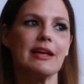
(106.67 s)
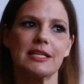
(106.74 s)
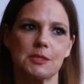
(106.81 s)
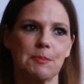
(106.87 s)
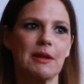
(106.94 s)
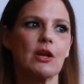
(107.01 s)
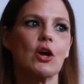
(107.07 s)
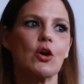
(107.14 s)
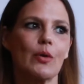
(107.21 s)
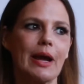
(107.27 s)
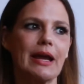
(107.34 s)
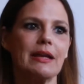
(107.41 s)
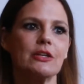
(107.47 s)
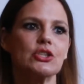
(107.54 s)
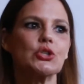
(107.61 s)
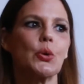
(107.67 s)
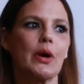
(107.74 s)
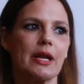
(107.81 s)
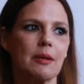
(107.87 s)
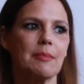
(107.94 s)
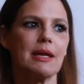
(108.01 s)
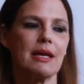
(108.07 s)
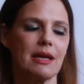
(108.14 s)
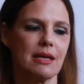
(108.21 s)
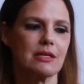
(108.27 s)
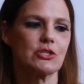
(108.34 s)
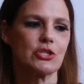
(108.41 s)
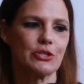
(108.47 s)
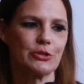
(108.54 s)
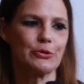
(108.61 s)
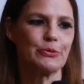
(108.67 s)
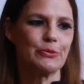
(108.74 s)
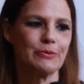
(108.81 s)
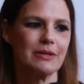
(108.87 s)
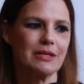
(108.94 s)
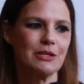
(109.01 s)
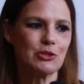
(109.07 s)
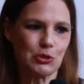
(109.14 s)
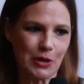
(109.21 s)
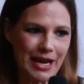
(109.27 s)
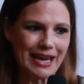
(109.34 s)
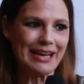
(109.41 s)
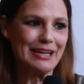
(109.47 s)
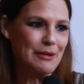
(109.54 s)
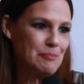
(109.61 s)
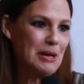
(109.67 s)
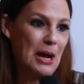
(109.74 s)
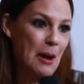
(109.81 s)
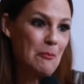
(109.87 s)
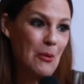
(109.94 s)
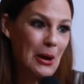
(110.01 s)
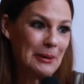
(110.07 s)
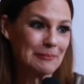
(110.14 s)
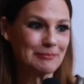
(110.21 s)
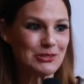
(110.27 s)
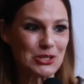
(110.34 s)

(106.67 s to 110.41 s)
It's been a great joy to me to train and become one.